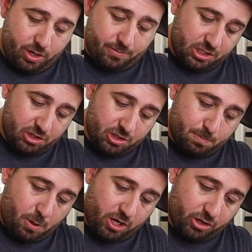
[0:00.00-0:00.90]
Into this
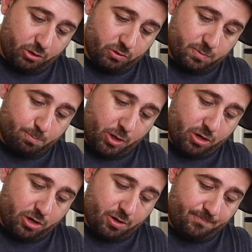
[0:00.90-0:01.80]
pot goes
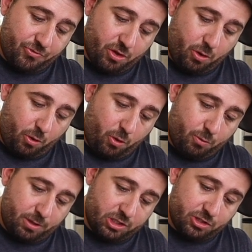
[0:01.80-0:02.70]
butter, a whole
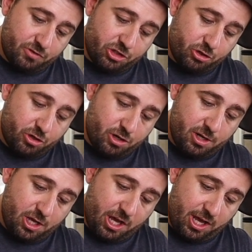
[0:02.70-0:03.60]
bunch of
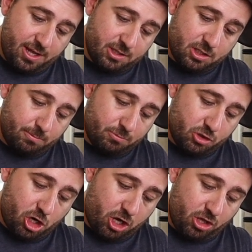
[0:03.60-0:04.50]
sugar, and some
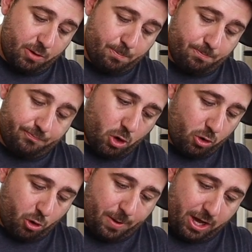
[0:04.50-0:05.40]
chocolate
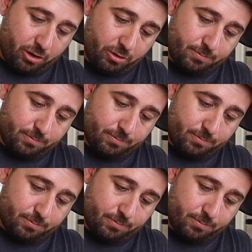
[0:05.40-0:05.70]
cocoa powder.